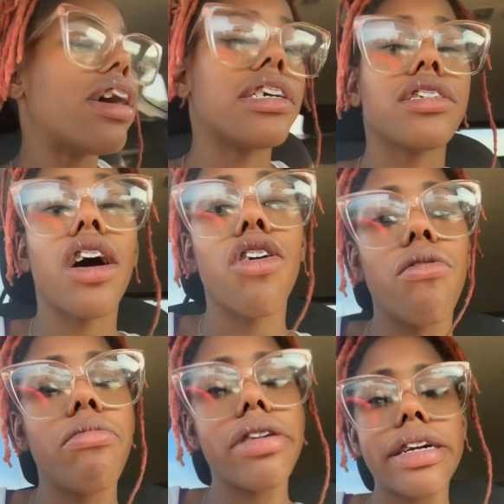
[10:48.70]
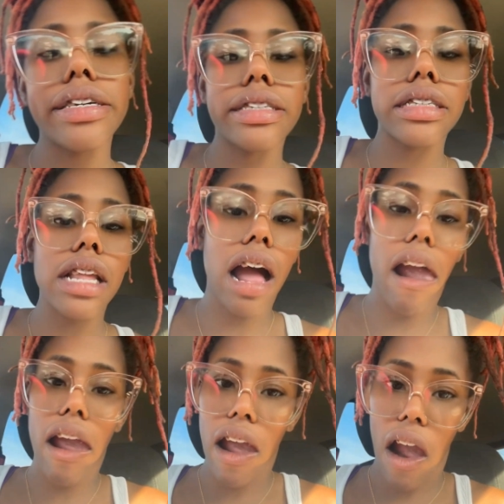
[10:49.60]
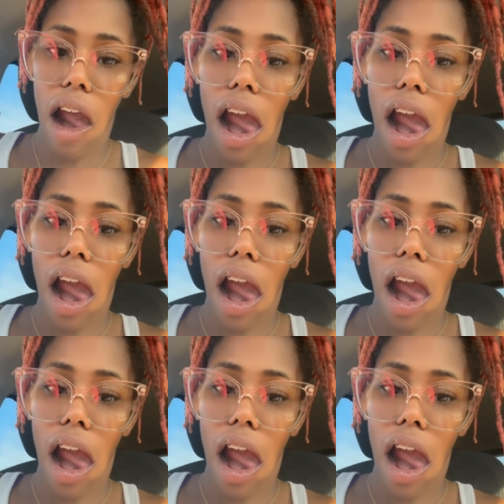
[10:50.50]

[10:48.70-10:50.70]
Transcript: A taco bread is not it.